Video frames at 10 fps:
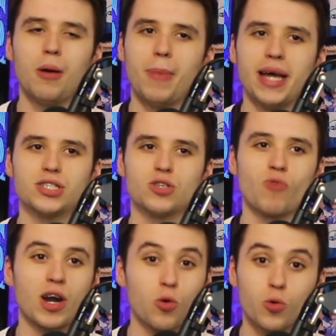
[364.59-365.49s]
Mason
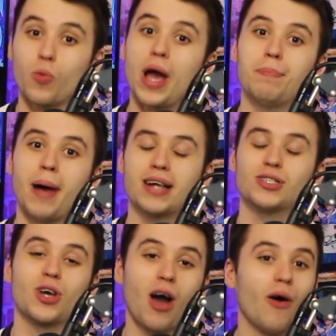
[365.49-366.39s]
ran all the way back
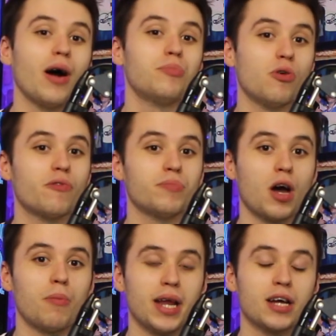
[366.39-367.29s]
to cut out a ball from
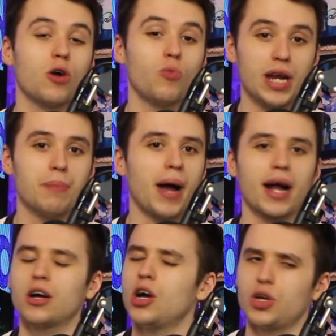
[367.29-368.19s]
Yarmolenko, win it
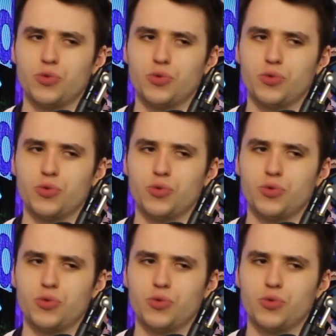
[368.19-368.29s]
back.